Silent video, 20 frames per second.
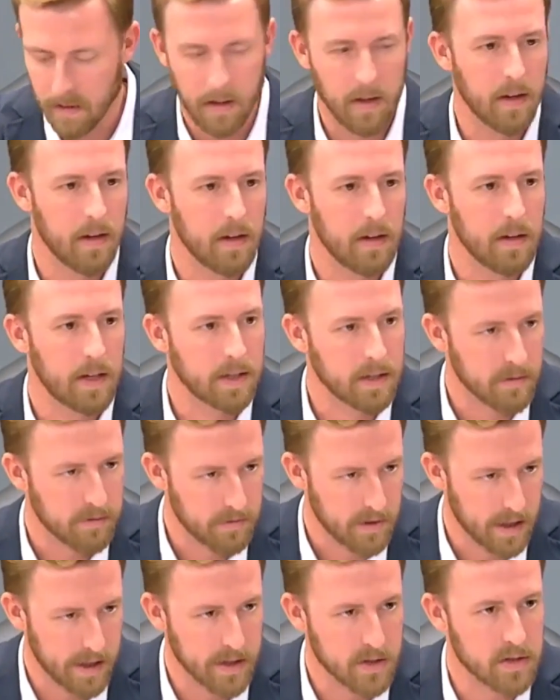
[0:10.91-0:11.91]
Get the
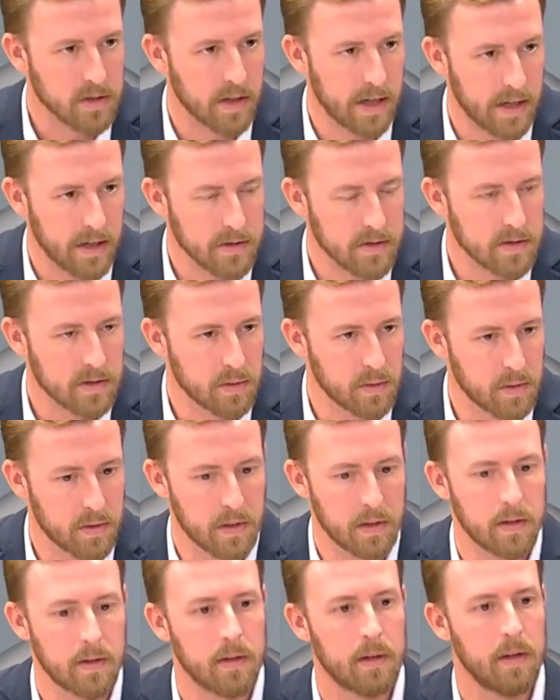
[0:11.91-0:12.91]
financial house in
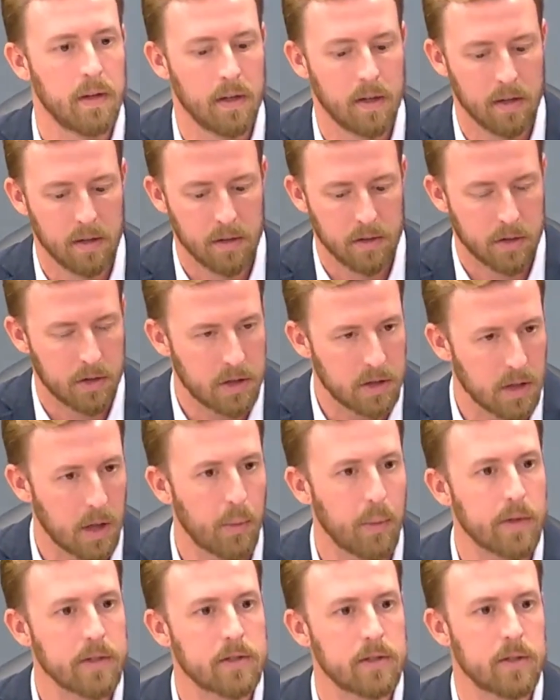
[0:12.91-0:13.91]
order.
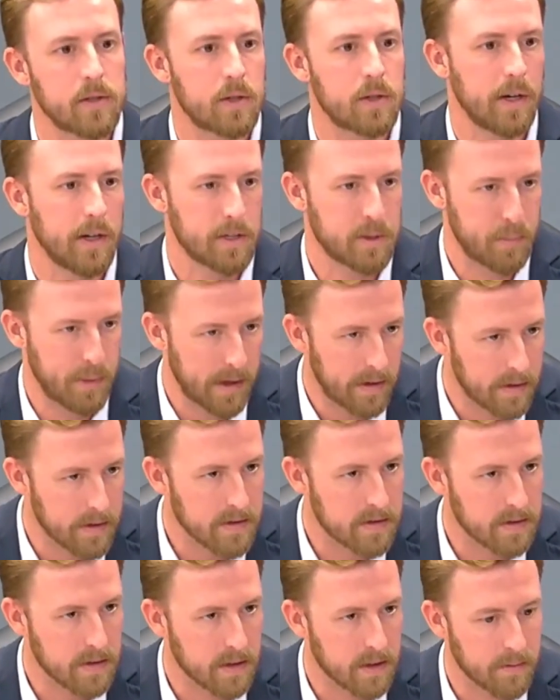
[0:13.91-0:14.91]
Show us the
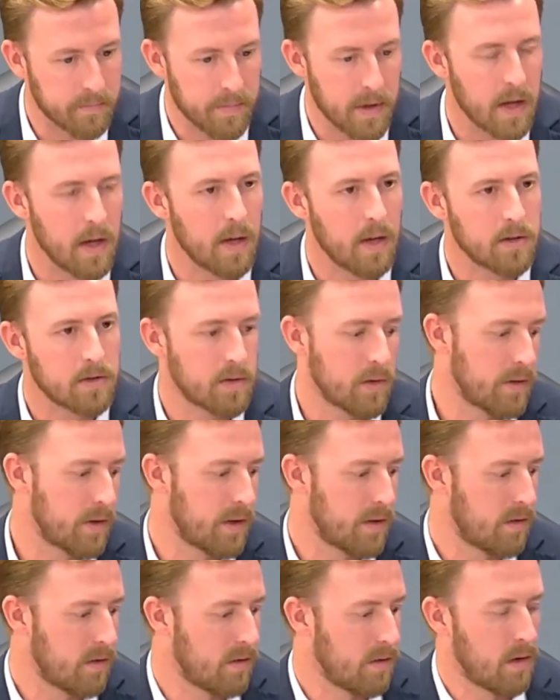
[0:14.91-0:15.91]
transparency so that
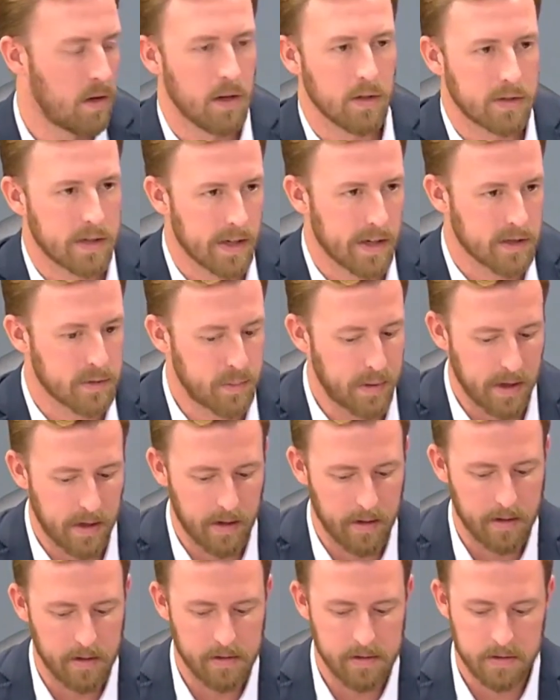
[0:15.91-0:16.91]
all
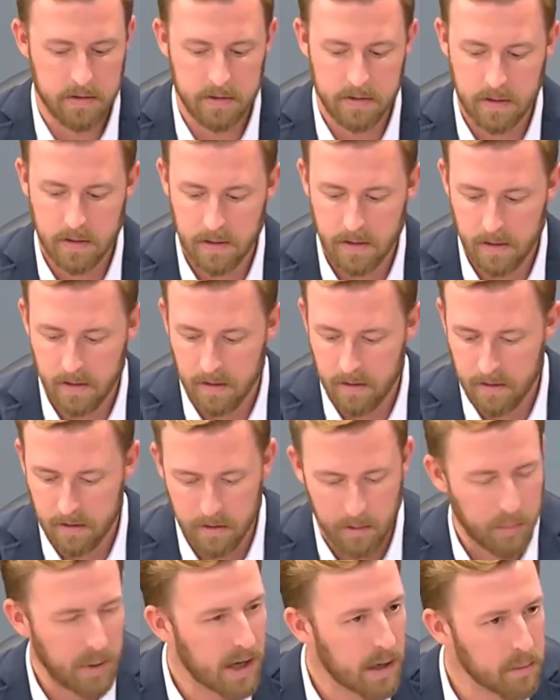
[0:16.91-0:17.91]
taxpayers, the
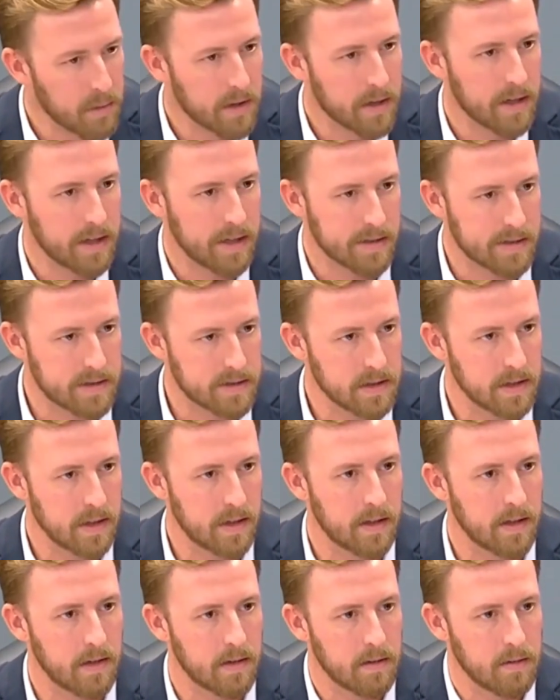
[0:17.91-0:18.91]
public can
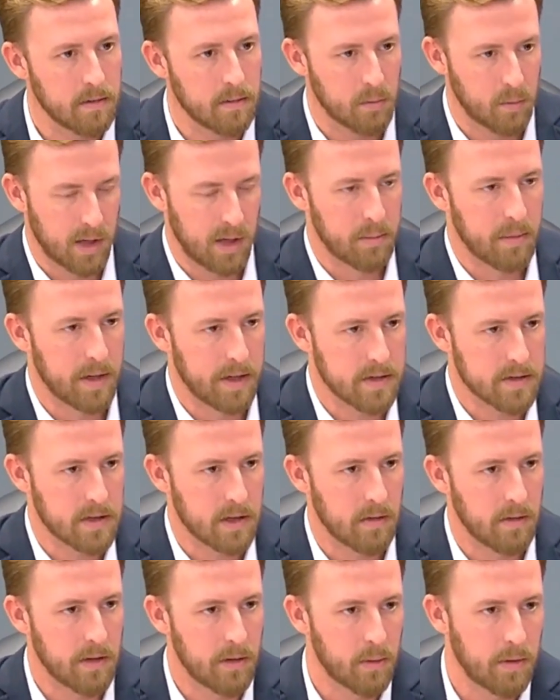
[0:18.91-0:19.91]
see where money is
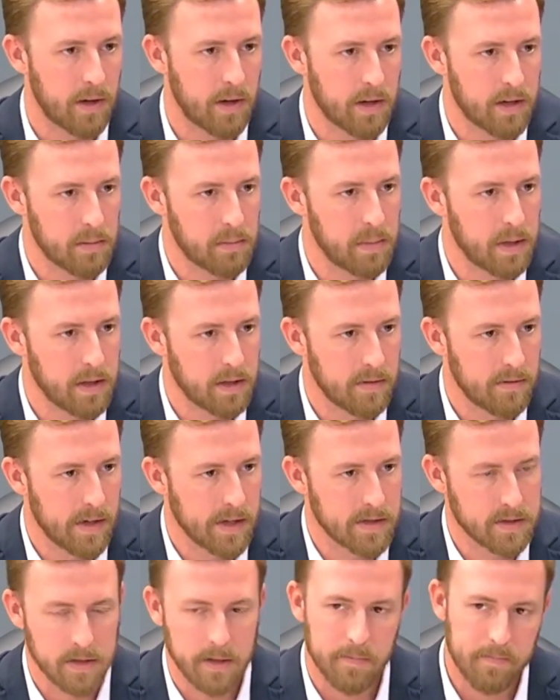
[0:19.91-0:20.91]
going, where it can be
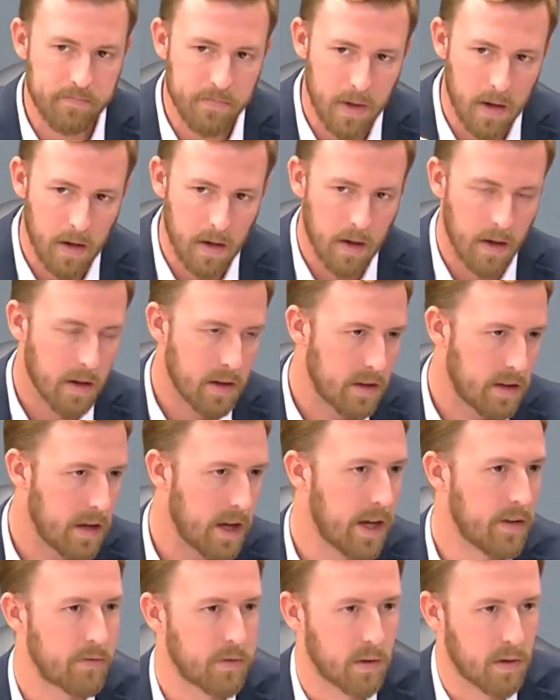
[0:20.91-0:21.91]
invested,
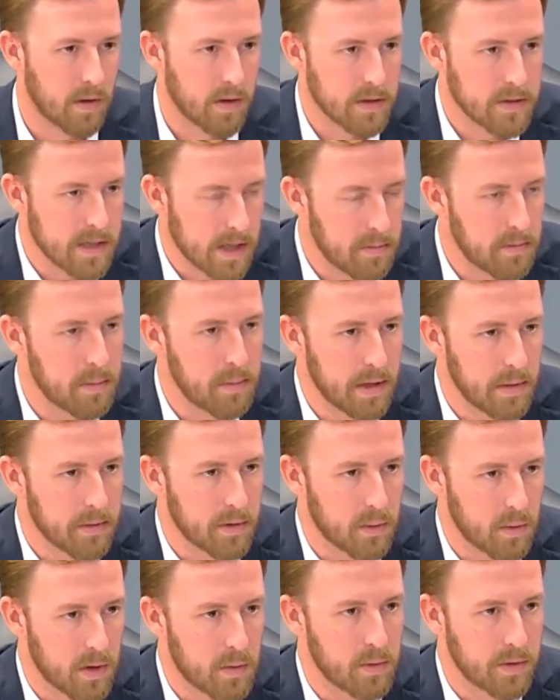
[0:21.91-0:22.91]
and for our team to be able to
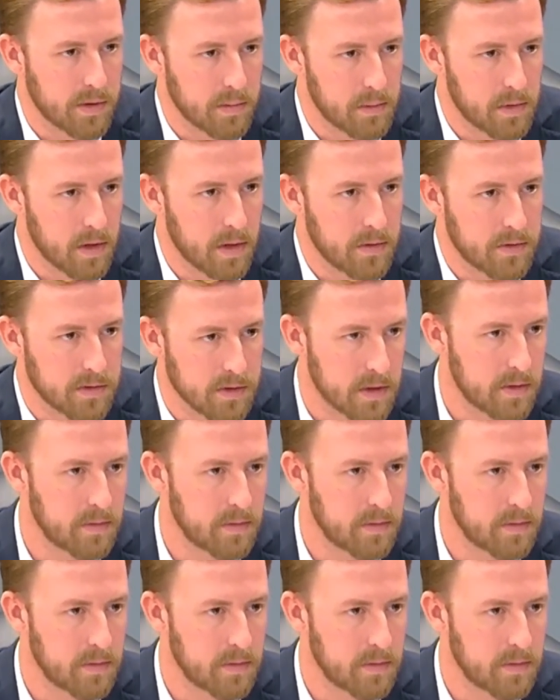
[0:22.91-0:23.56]
work with them closely.